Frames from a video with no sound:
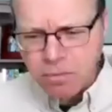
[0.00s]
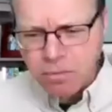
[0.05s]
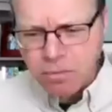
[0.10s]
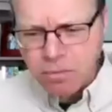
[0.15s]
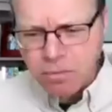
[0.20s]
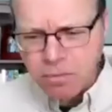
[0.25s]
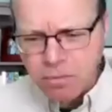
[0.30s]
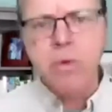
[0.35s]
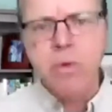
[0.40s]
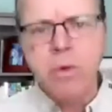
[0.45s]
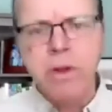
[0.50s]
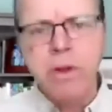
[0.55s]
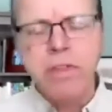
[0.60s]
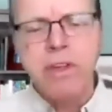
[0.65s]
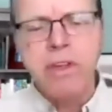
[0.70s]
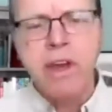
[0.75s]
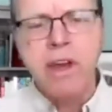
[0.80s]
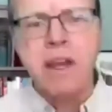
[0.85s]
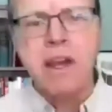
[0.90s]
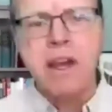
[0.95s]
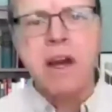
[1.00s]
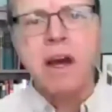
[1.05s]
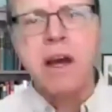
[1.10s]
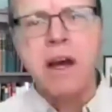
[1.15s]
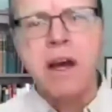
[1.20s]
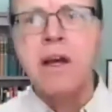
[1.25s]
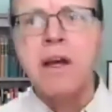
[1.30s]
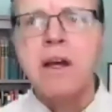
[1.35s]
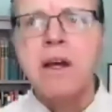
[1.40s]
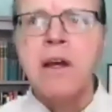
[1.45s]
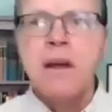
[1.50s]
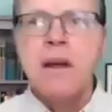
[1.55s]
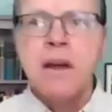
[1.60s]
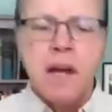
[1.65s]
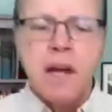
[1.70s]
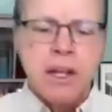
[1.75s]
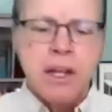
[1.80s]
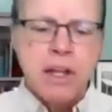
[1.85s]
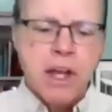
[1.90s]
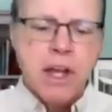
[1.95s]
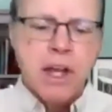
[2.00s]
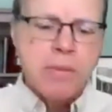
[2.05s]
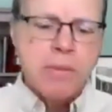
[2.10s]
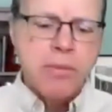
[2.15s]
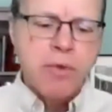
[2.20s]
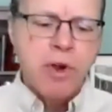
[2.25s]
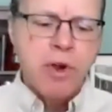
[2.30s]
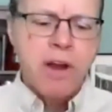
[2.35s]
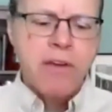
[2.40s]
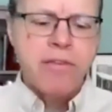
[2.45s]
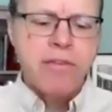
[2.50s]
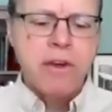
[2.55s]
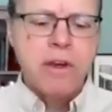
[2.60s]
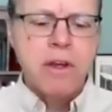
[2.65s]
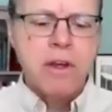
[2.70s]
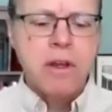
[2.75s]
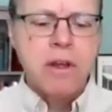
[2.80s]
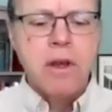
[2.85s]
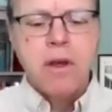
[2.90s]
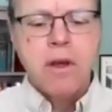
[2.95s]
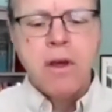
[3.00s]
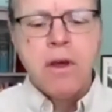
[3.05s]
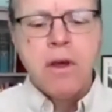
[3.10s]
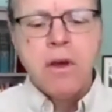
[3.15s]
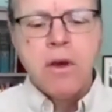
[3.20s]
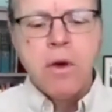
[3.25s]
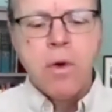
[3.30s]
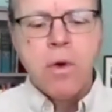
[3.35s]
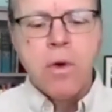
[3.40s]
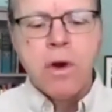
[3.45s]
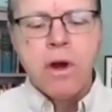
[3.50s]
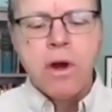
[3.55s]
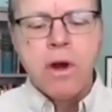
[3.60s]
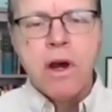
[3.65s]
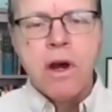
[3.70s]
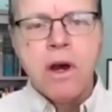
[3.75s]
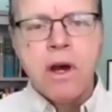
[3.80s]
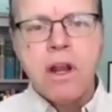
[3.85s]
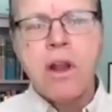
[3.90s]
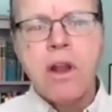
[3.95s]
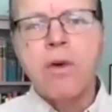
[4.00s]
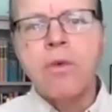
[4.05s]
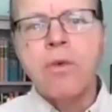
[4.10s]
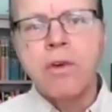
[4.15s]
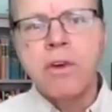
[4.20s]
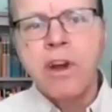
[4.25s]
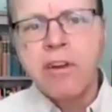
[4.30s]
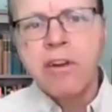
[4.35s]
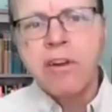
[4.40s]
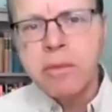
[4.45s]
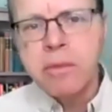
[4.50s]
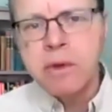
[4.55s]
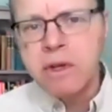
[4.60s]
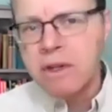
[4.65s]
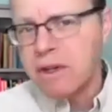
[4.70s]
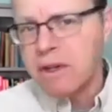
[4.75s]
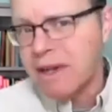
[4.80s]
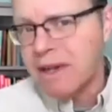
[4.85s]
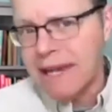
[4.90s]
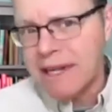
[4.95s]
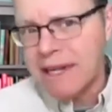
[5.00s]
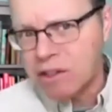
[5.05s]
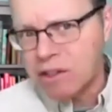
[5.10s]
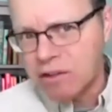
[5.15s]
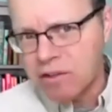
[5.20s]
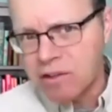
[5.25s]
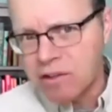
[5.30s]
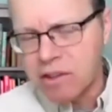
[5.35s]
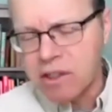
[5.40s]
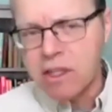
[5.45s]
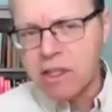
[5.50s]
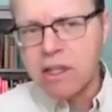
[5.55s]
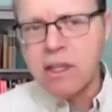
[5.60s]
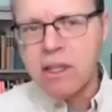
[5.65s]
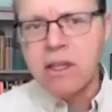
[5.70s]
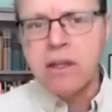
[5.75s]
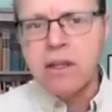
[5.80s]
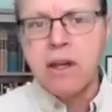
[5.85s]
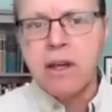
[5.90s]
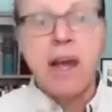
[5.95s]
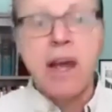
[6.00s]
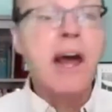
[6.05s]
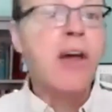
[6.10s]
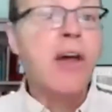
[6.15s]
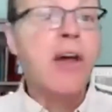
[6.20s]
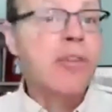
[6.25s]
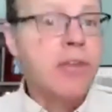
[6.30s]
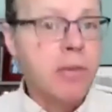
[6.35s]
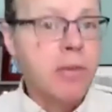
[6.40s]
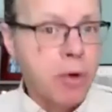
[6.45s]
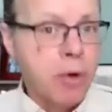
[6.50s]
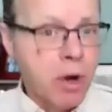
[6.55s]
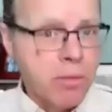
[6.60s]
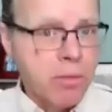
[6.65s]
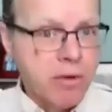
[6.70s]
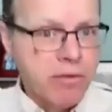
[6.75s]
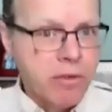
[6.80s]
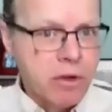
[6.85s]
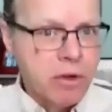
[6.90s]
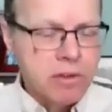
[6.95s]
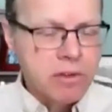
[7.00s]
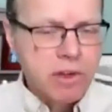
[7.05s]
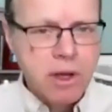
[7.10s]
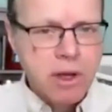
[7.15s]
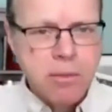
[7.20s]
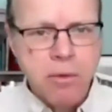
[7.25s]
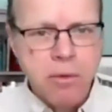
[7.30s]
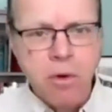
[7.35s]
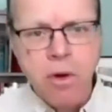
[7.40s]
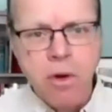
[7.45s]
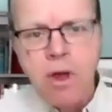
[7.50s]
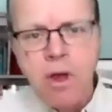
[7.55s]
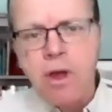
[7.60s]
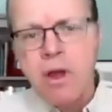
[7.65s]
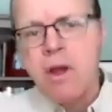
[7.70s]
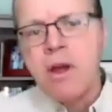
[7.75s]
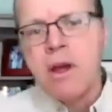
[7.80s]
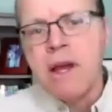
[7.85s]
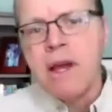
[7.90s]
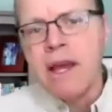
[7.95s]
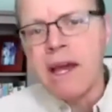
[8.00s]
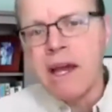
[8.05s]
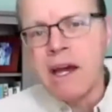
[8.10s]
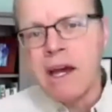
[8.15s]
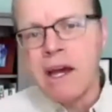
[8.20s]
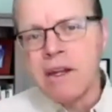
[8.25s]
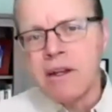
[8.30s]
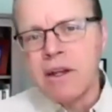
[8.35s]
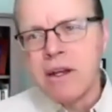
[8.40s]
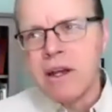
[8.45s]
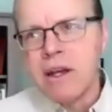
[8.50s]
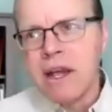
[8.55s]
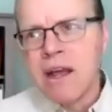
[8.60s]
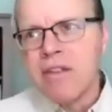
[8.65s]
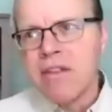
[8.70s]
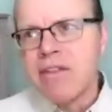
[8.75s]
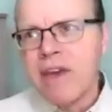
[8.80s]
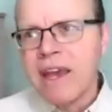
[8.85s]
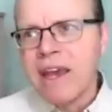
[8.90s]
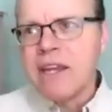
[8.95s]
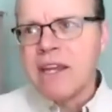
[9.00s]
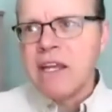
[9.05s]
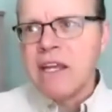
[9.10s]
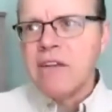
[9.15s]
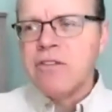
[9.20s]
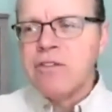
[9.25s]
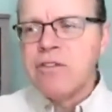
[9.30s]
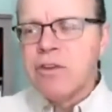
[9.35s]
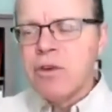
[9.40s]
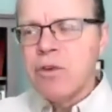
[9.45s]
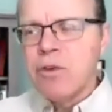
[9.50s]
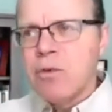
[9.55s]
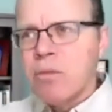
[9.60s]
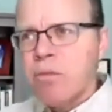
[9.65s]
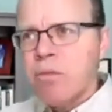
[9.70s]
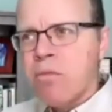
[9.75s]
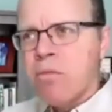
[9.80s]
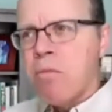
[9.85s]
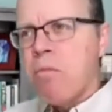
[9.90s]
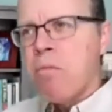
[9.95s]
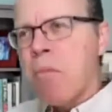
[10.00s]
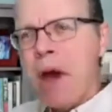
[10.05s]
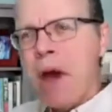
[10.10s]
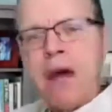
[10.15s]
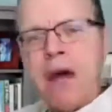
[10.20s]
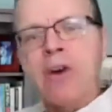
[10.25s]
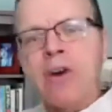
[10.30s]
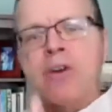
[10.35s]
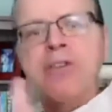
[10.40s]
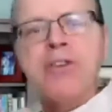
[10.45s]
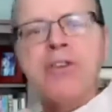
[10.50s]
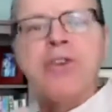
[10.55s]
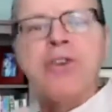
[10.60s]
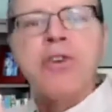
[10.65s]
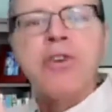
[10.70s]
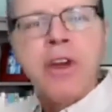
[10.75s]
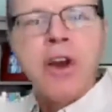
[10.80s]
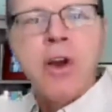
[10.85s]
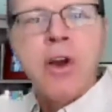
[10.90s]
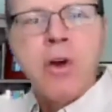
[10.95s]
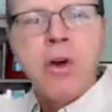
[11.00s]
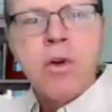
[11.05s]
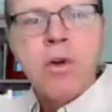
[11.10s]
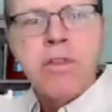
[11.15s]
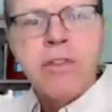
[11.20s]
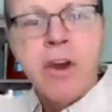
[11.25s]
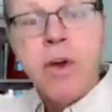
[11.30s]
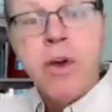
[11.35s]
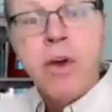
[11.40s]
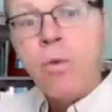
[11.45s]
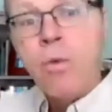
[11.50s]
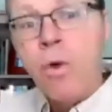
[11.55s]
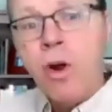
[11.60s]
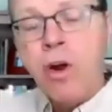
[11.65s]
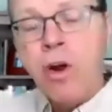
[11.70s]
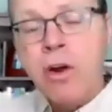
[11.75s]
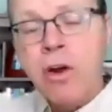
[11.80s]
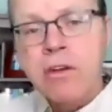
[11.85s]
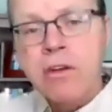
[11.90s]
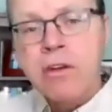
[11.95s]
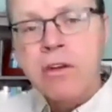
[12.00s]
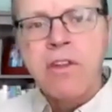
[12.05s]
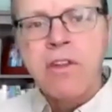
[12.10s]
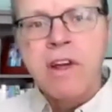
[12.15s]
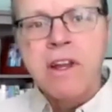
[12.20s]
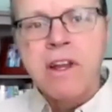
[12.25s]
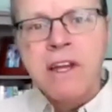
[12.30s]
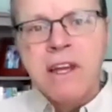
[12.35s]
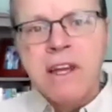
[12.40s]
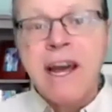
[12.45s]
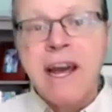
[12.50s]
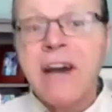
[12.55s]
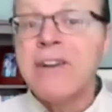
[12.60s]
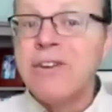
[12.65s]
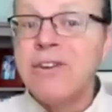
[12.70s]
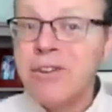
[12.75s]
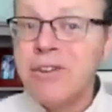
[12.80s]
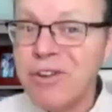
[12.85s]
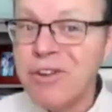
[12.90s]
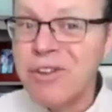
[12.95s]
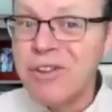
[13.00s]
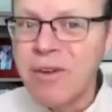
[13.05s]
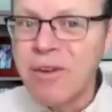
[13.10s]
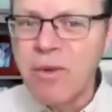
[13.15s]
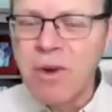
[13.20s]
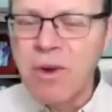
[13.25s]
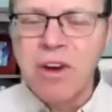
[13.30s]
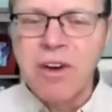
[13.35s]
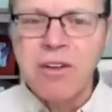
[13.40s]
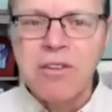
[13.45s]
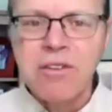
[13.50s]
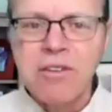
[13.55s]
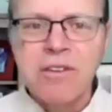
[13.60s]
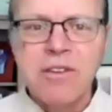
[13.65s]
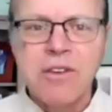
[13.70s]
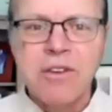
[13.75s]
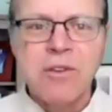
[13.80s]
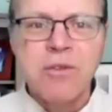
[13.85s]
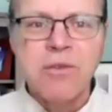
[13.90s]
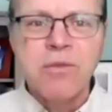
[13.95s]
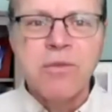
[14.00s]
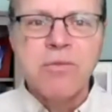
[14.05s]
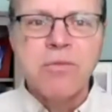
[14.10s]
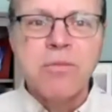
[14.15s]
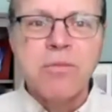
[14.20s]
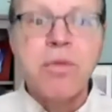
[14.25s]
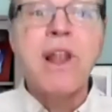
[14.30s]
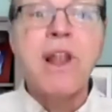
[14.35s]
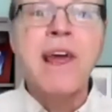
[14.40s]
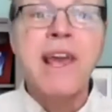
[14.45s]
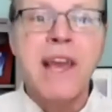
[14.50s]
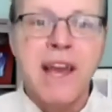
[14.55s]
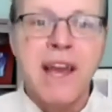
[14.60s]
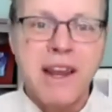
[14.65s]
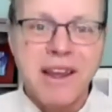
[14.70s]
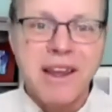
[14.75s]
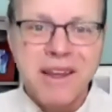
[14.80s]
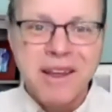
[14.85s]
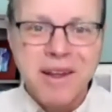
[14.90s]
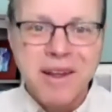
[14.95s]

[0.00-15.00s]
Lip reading: I may work with a nonprofit or a local government agency, a health department, for example, and they need to better do their work. So they need, how do you do that? Well, you plan.